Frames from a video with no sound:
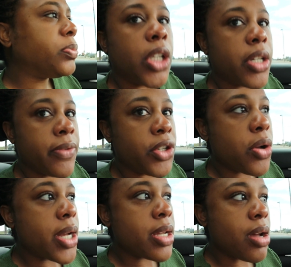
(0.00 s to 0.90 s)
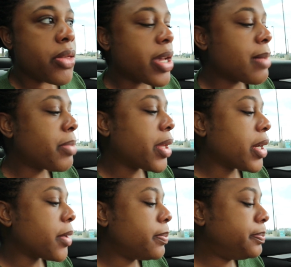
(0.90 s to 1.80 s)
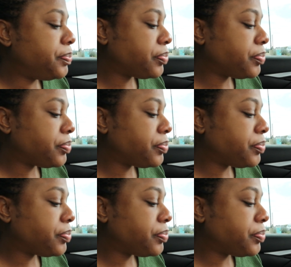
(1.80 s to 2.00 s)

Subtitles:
Now, even though I did all that complaining,